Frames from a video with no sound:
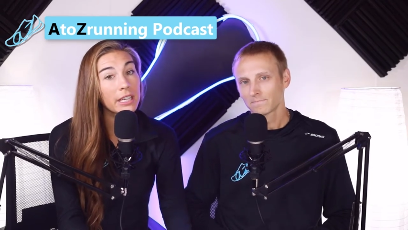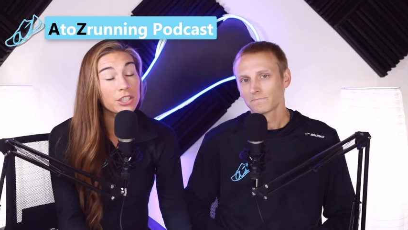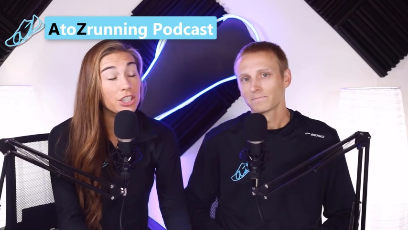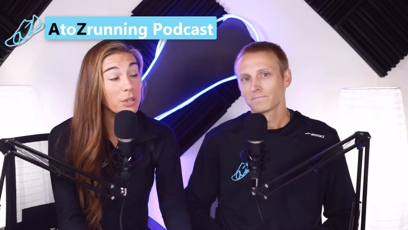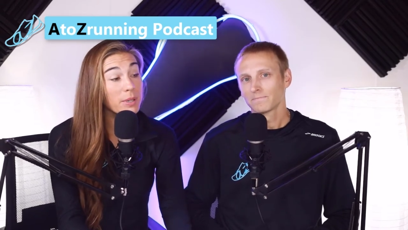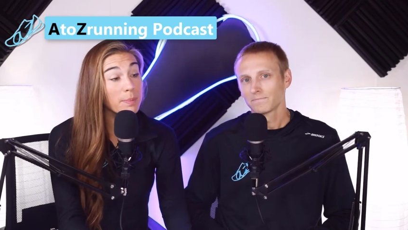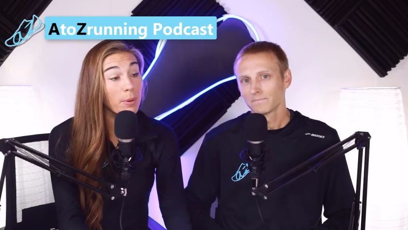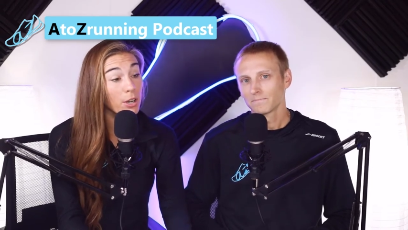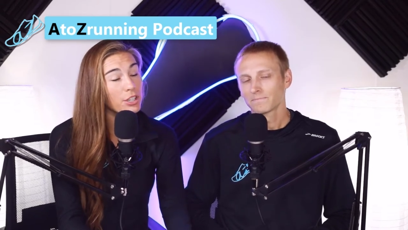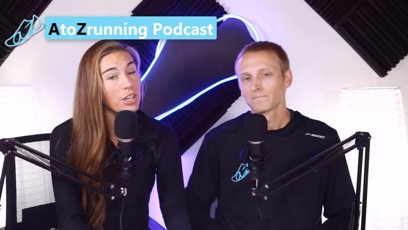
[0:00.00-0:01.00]
Speaker 1: Like, she was
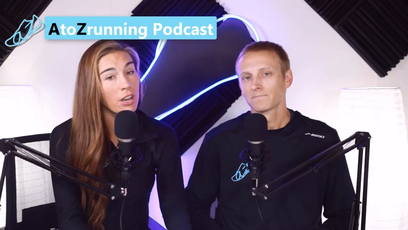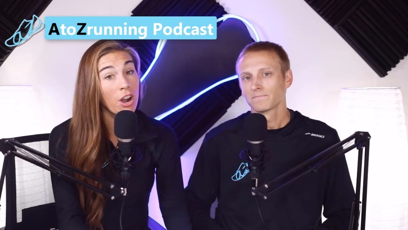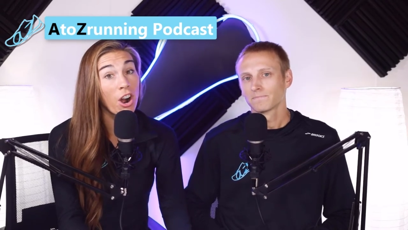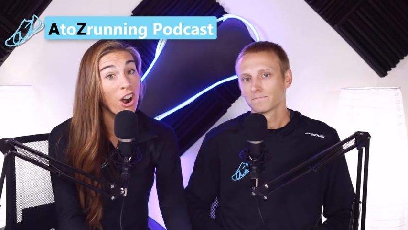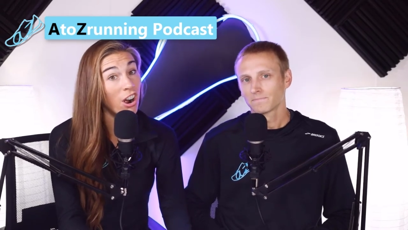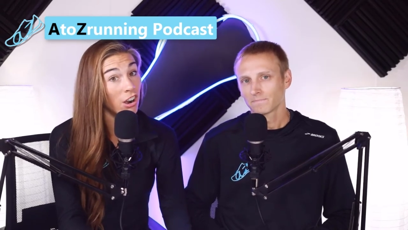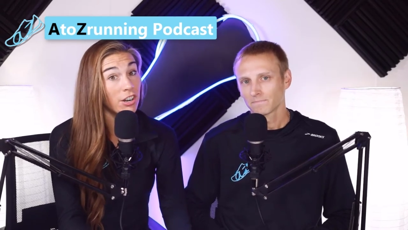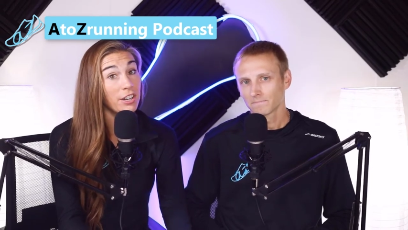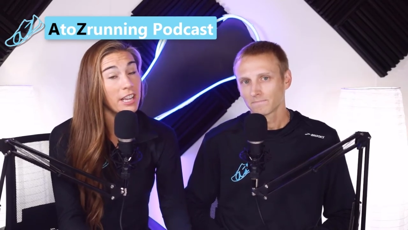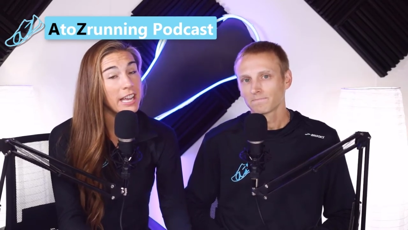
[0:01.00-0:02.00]
pushing
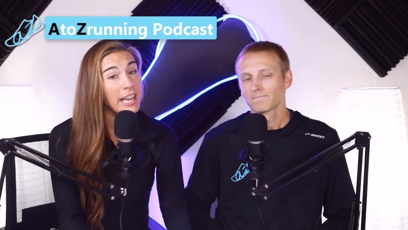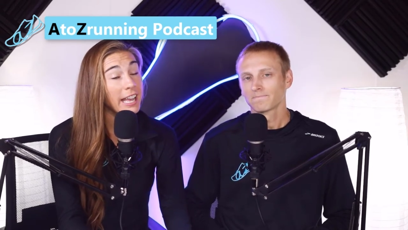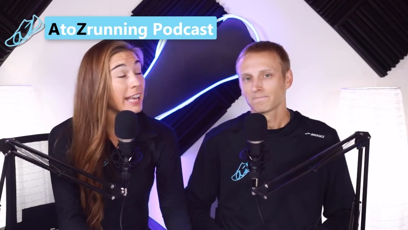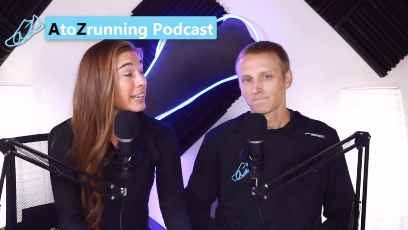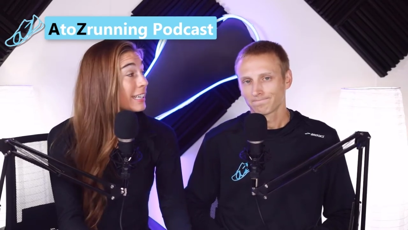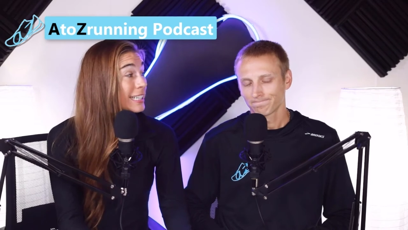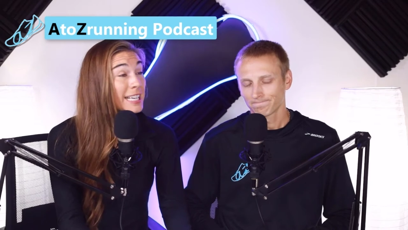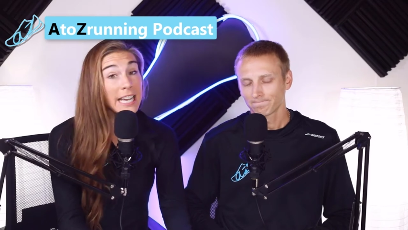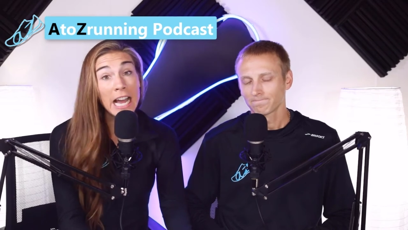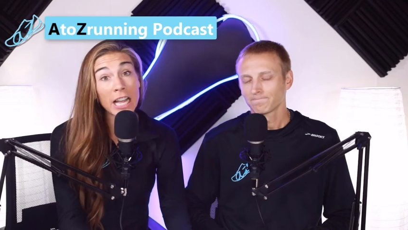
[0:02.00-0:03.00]
hard and
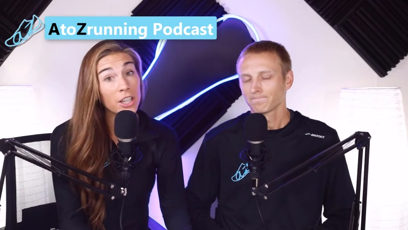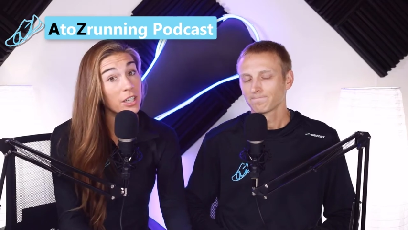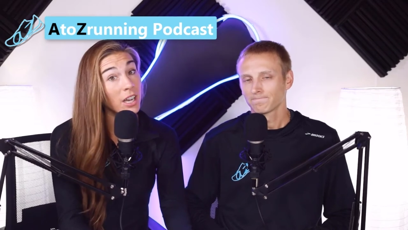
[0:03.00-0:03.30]
did not look